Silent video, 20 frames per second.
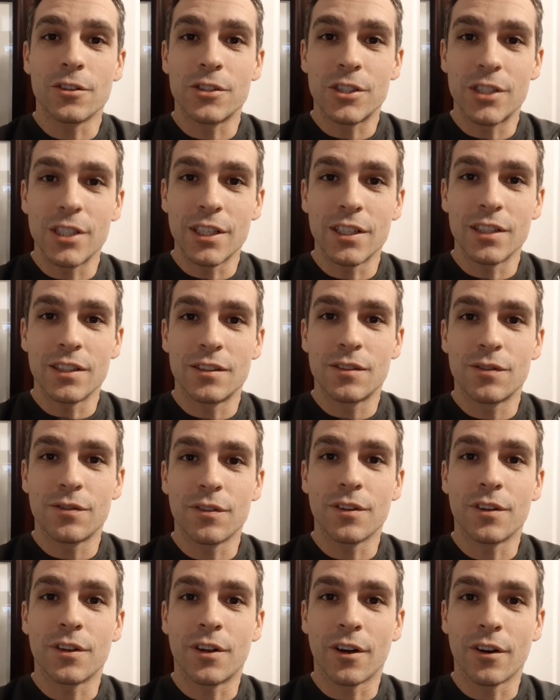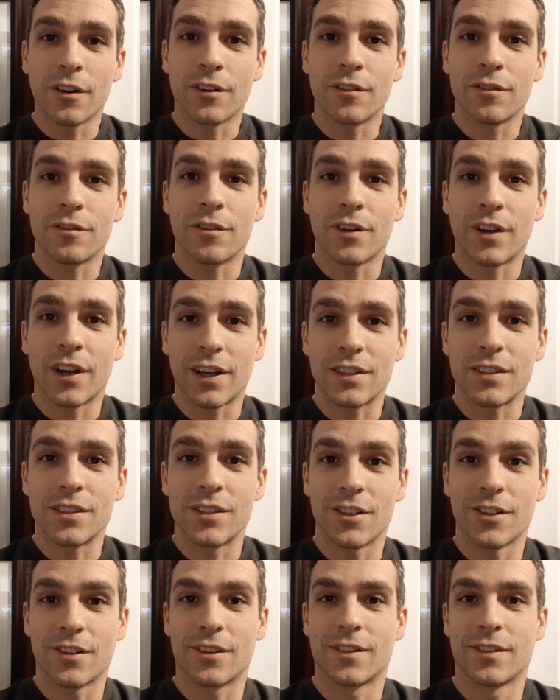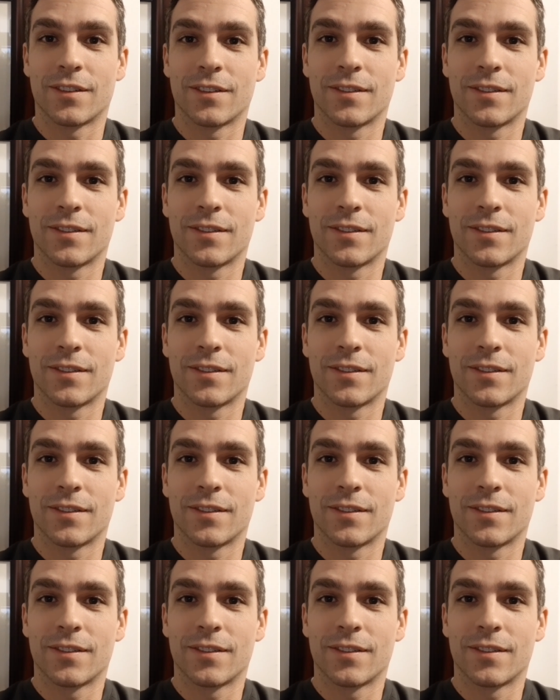your seeds for the garden for next year.